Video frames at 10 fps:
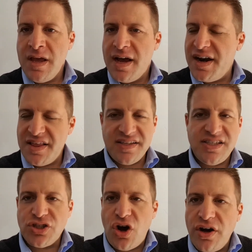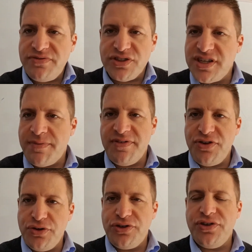I know this is hard for some of
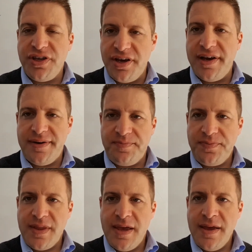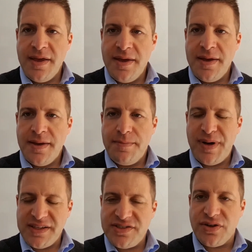you to hear,
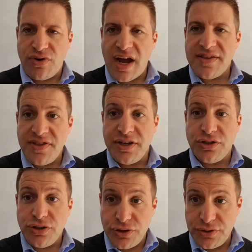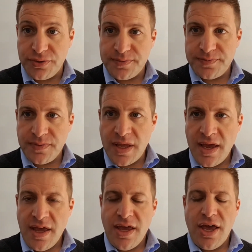but it's the right thing to do.
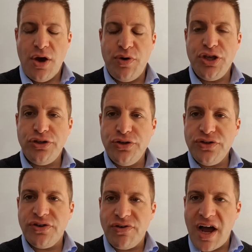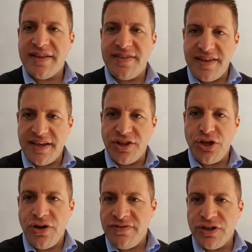And when you do the right thing, the
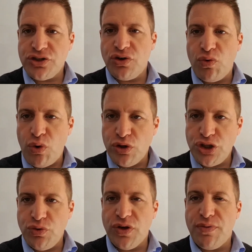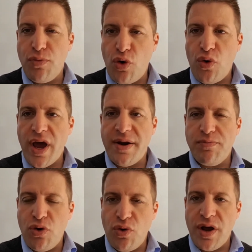universe rewards you with more and
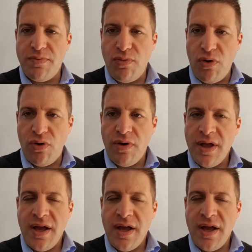more and more.